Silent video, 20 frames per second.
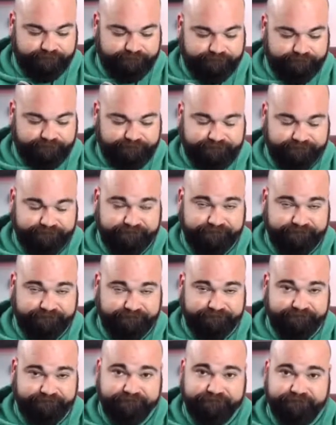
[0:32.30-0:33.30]

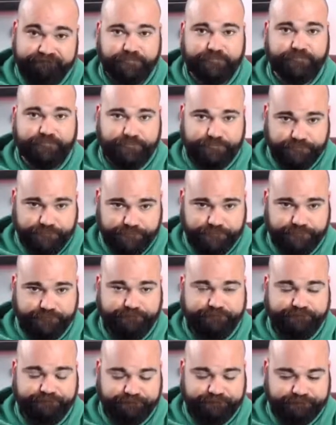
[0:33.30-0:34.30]

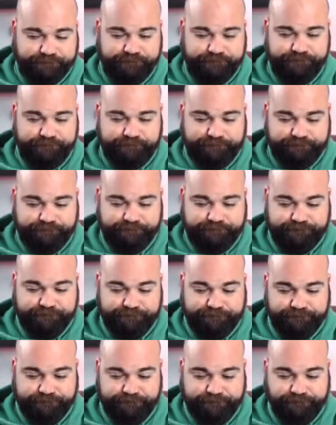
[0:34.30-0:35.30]

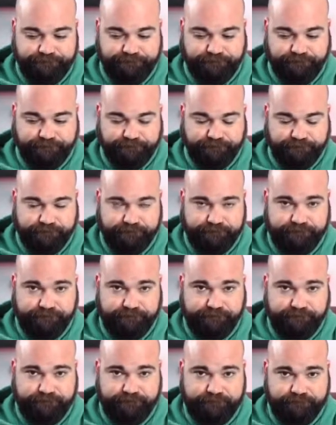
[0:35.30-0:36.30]

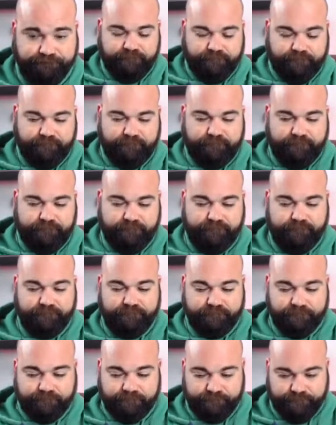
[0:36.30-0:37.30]

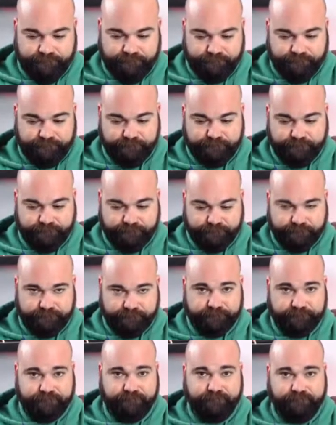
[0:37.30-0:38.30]

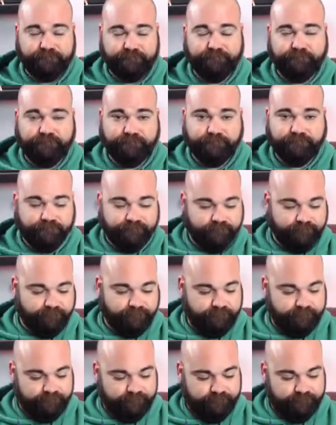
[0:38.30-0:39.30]

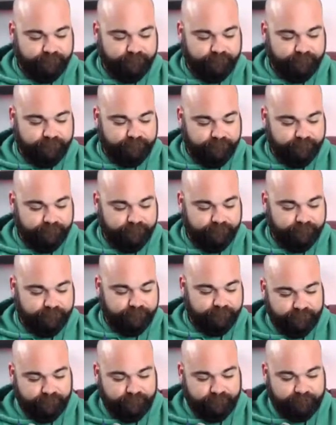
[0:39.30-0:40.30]
(silent)